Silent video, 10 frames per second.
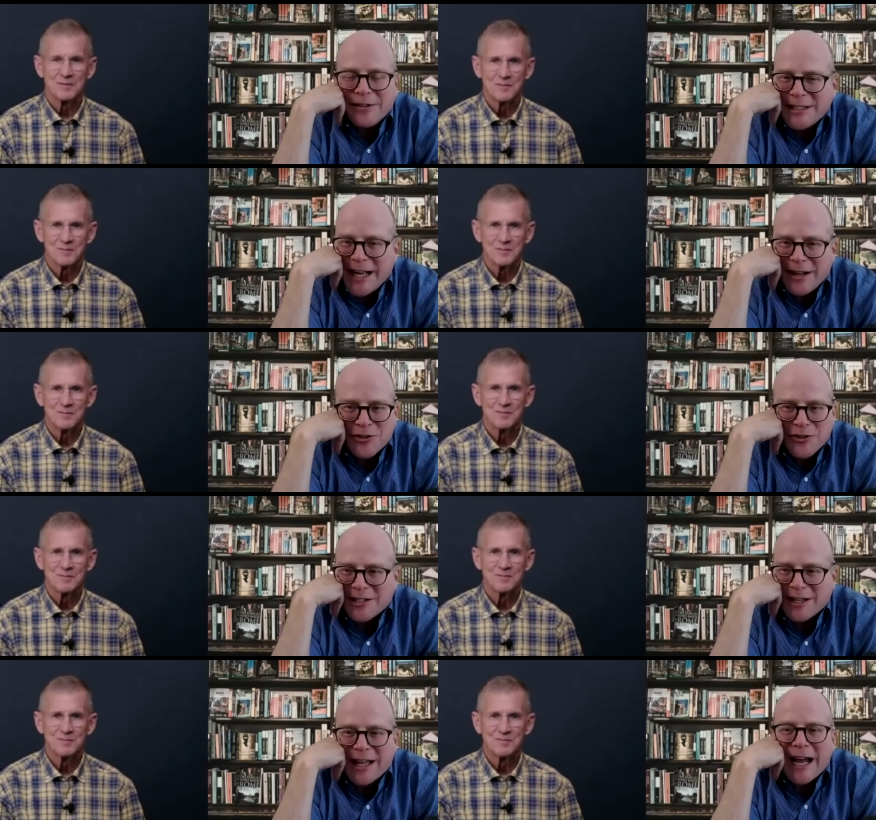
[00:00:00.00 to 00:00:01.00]
Speaker 1: of intelligence,
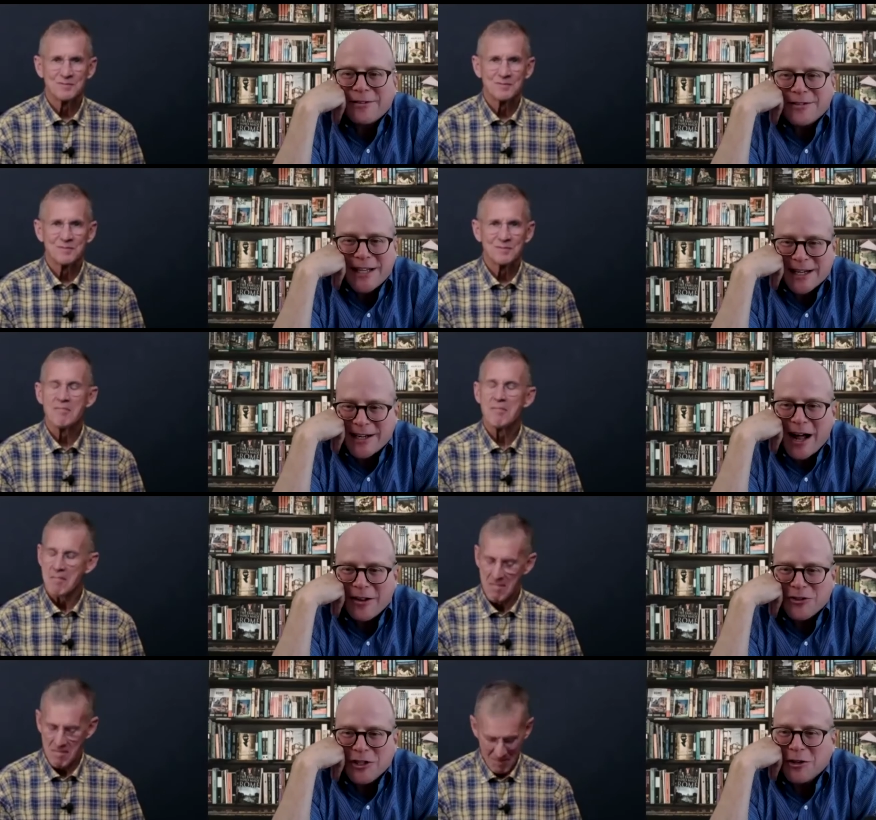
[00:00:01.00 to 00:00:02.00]
the lack of
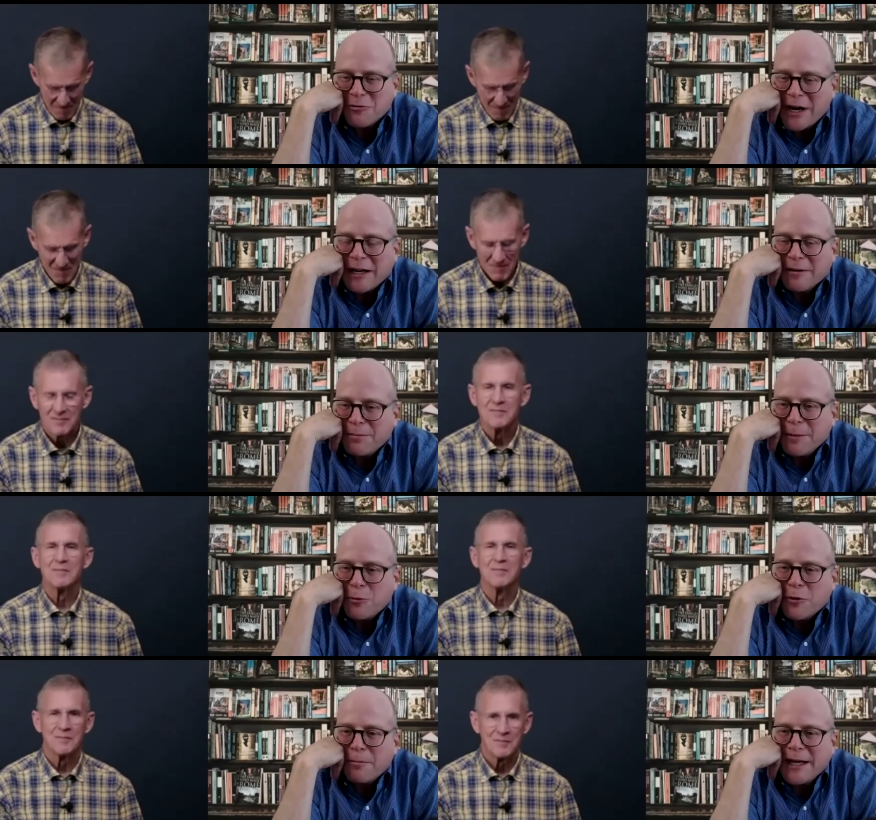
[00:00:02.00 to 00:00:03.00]
technology. You're right.
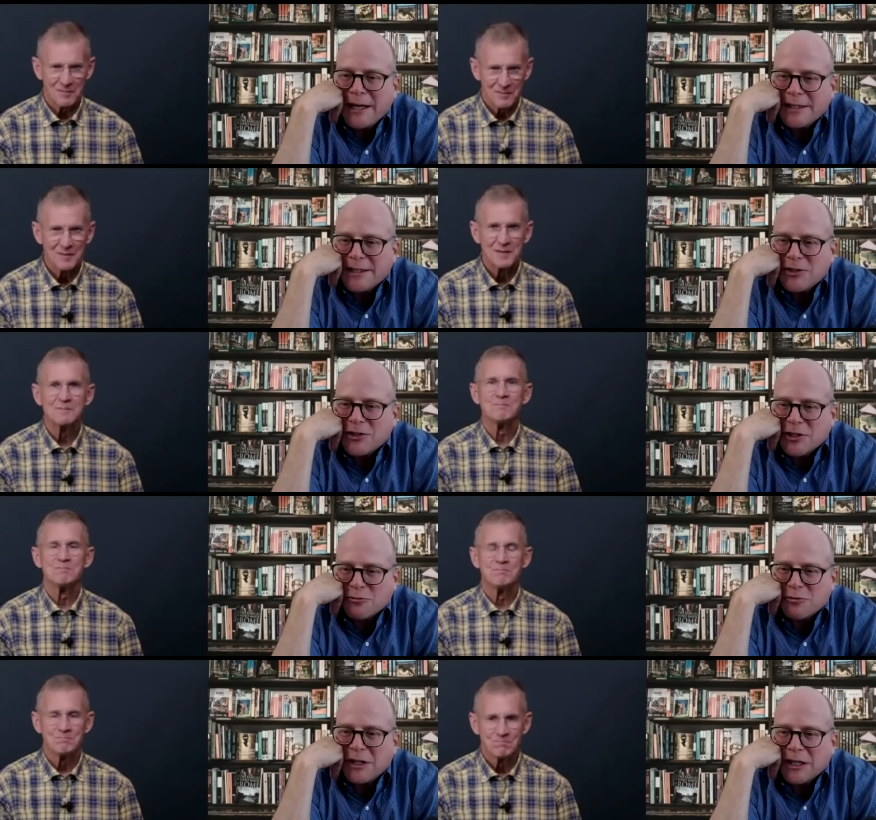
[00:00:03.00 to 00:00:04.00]
People were making decisions
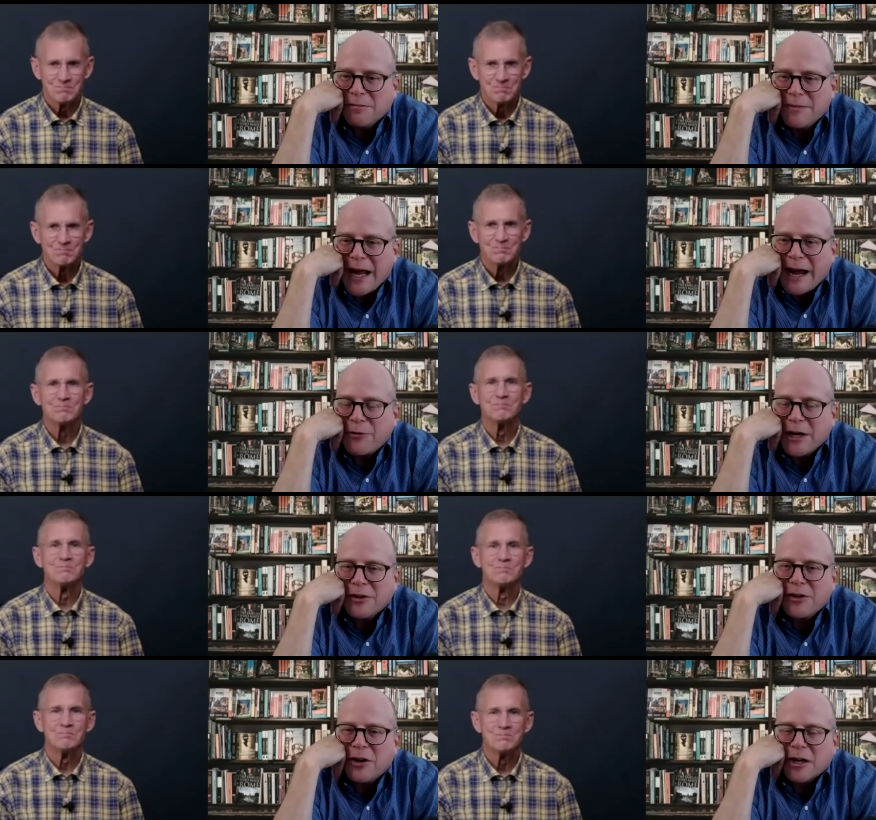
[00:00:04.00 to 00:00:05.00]
really halfway in
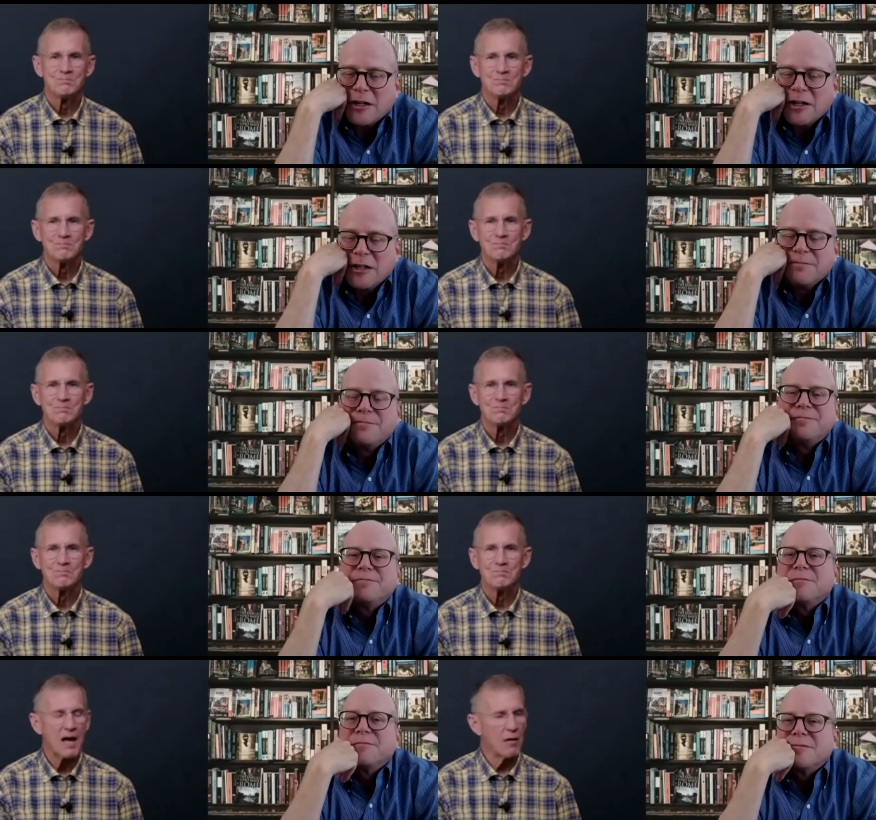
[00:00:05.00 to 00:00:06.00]
the dark.
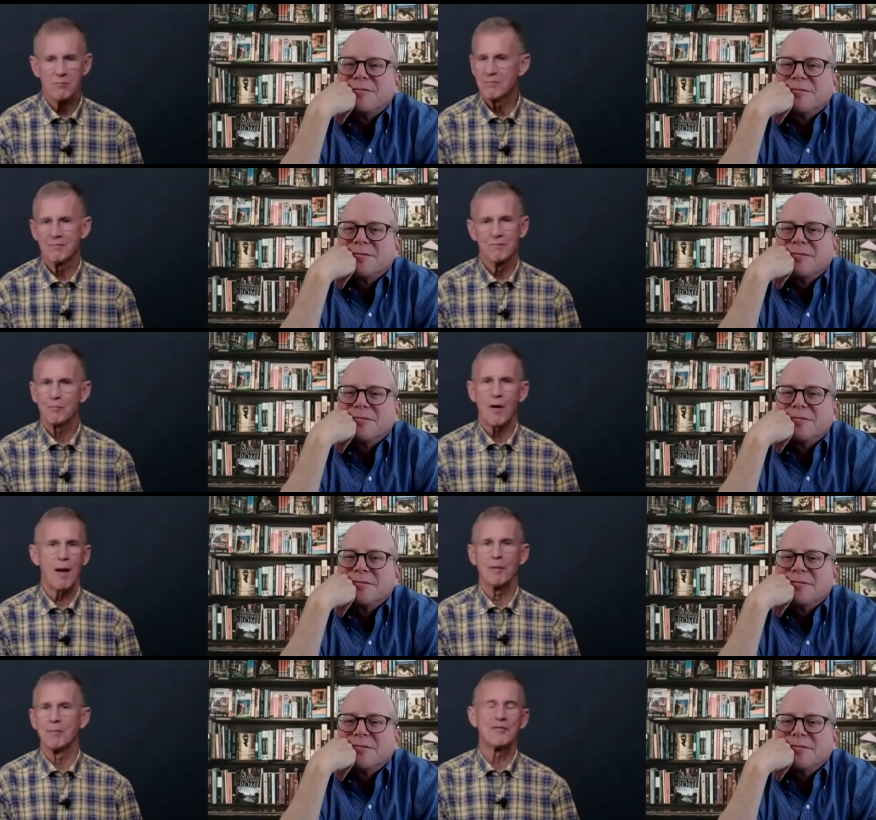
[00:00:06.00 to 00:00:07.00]
Speaker 2: Uh,
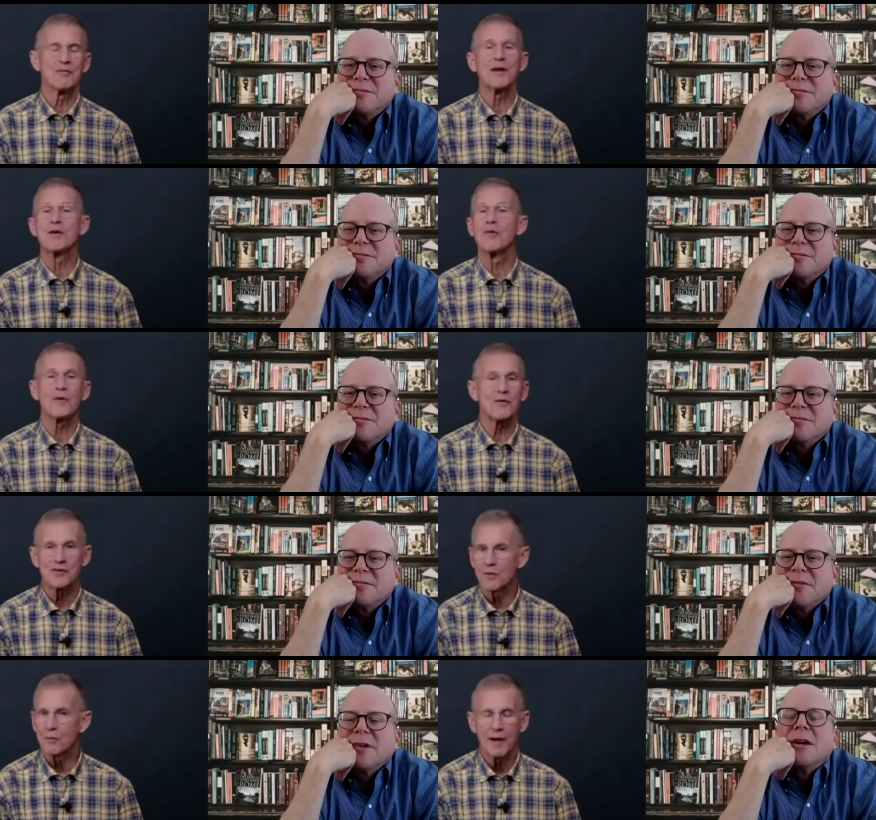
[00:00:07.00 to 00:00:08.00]
probably three quarters
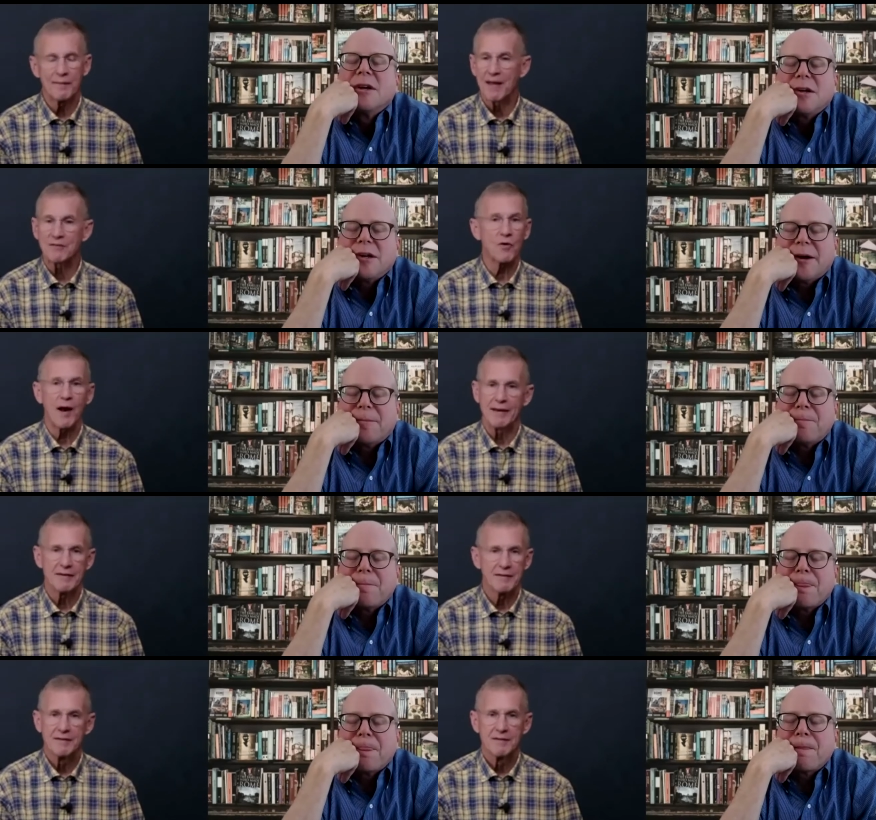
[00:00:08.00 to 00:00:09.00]
of the way. That's hmm. right.
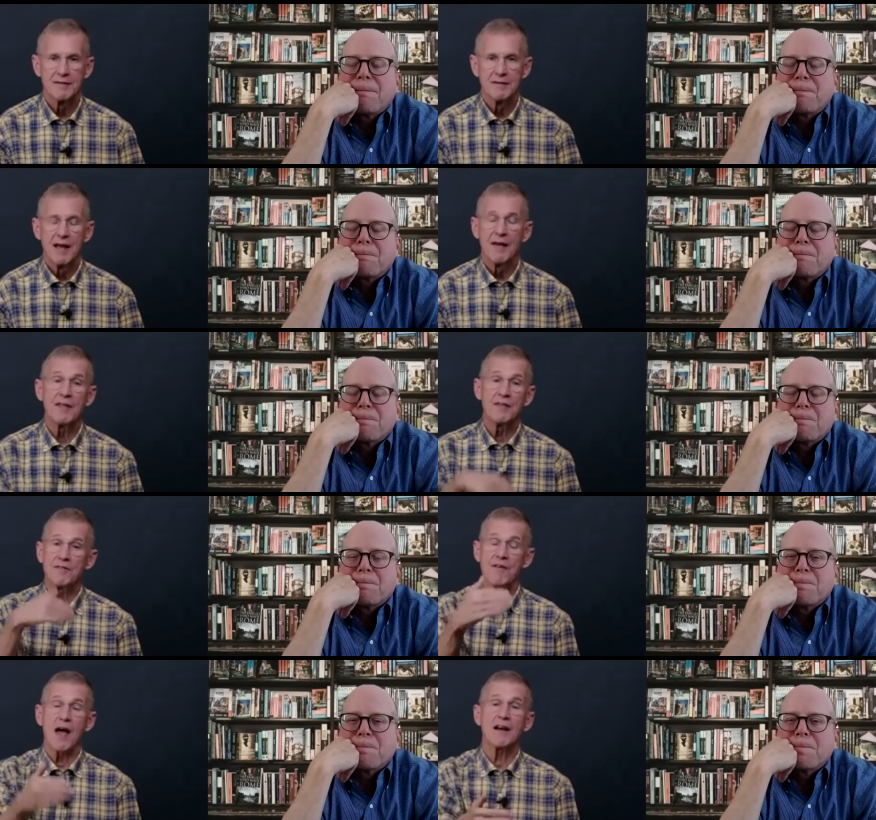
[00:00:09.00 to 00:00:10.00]
Hmm. And then the
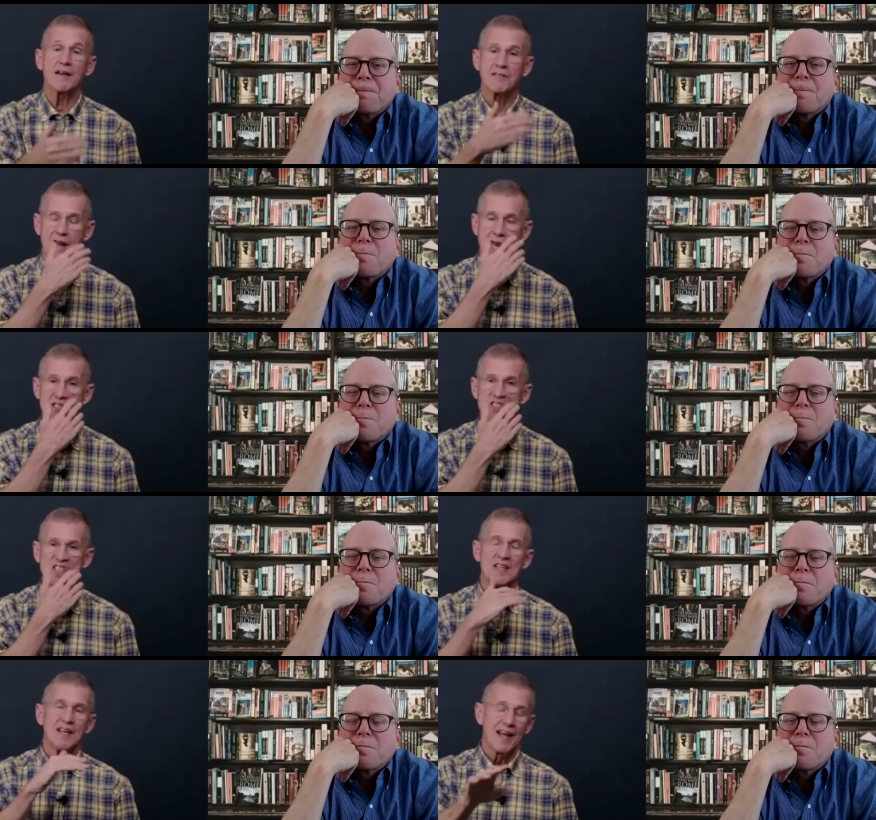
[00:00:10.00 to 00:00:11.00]
final test,
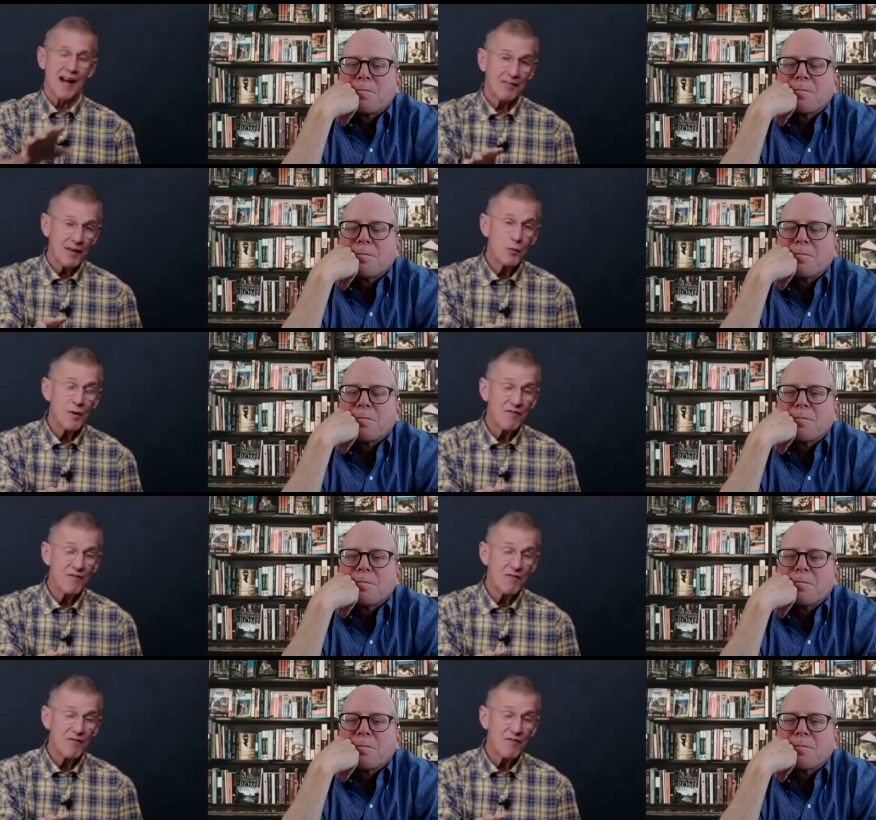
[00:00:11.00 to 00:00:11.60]
and I think we